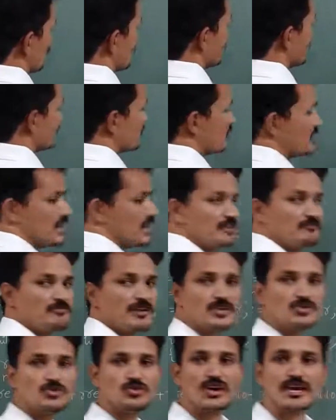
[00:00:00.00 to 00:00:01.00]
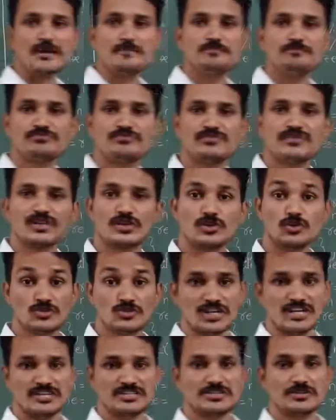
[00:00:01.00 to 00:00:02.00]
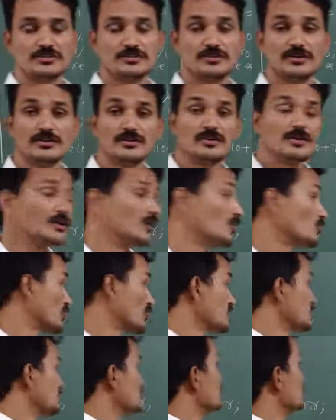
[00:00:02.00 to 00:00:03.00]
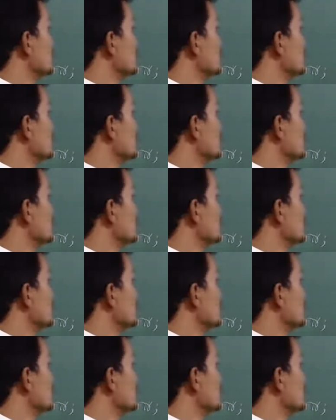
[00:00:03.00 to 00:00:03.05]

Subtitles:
121 only. No change. Okay.